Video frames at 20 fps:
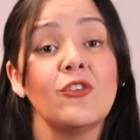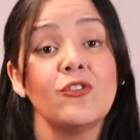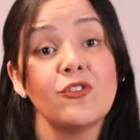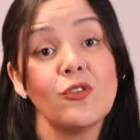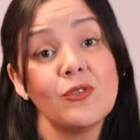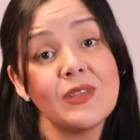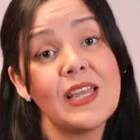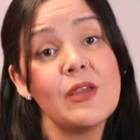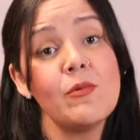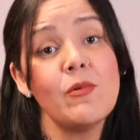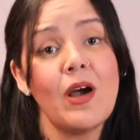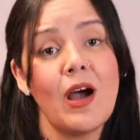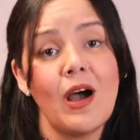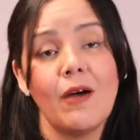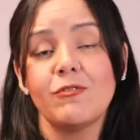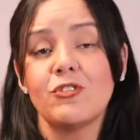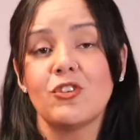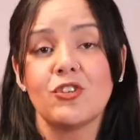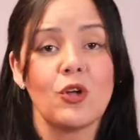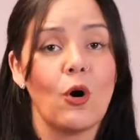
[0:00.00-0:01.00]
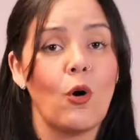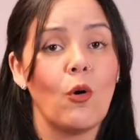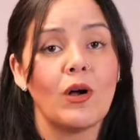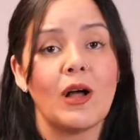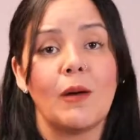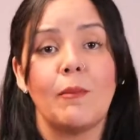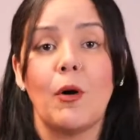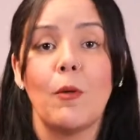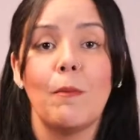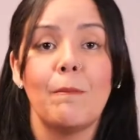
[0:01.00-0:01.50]
So they will have to talk
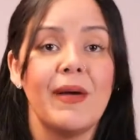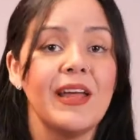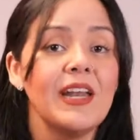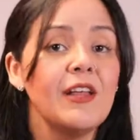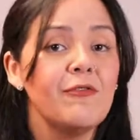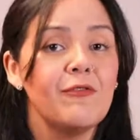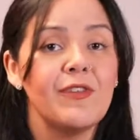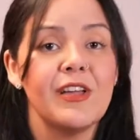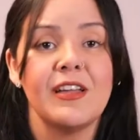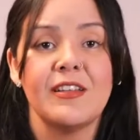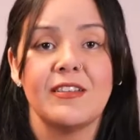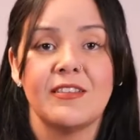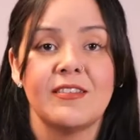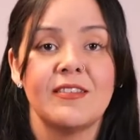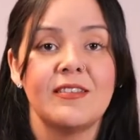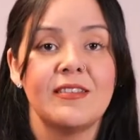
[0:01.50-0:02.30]
about benefits